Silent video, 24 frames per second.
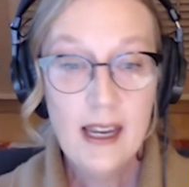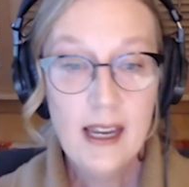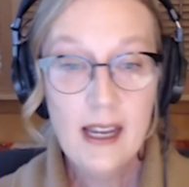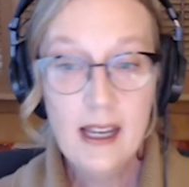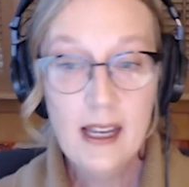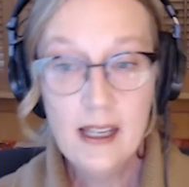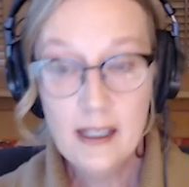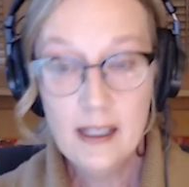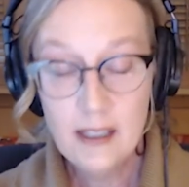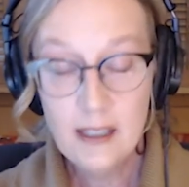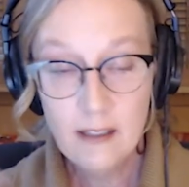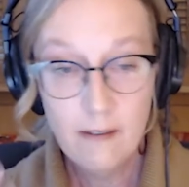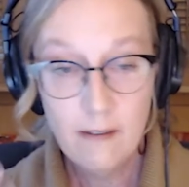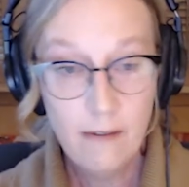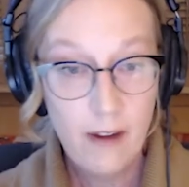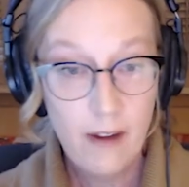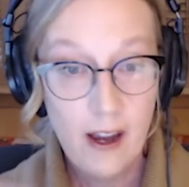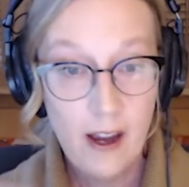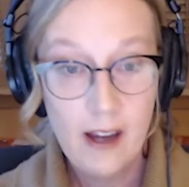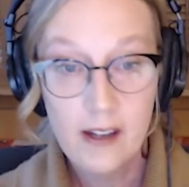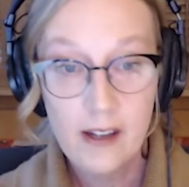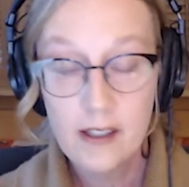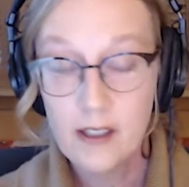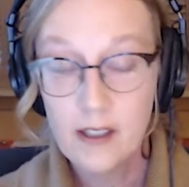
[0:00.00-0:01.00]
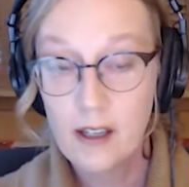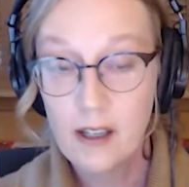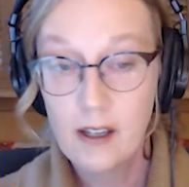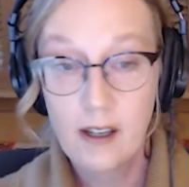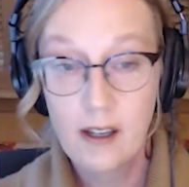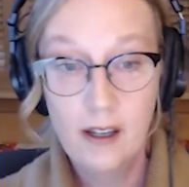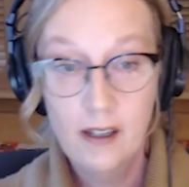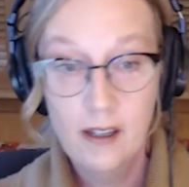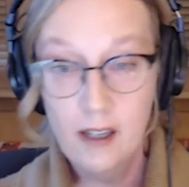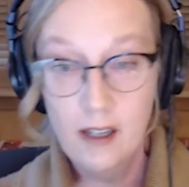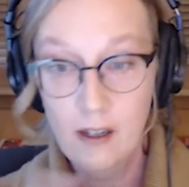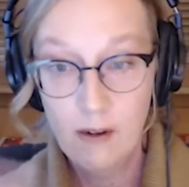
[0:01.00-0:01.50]
is in fact,
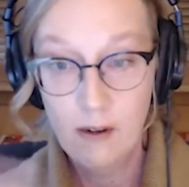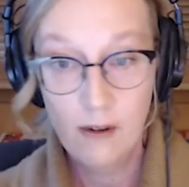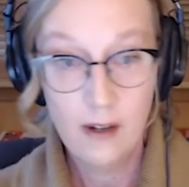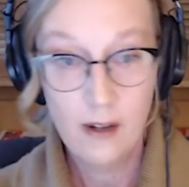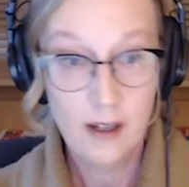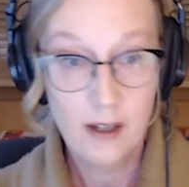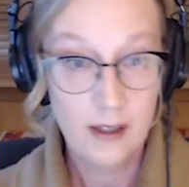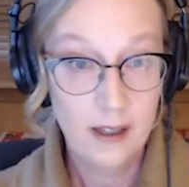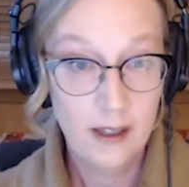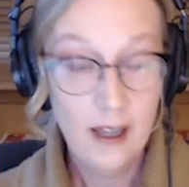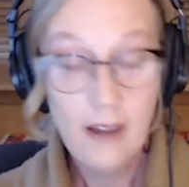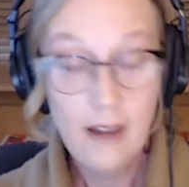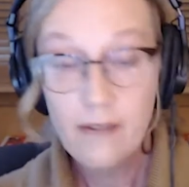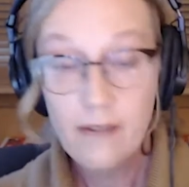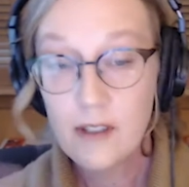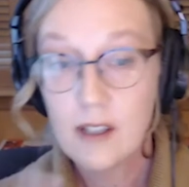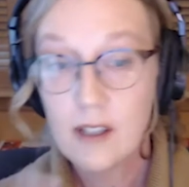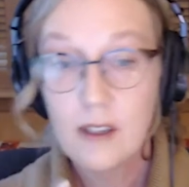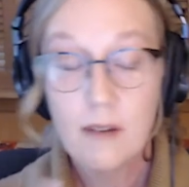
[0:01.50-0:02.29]
on the left,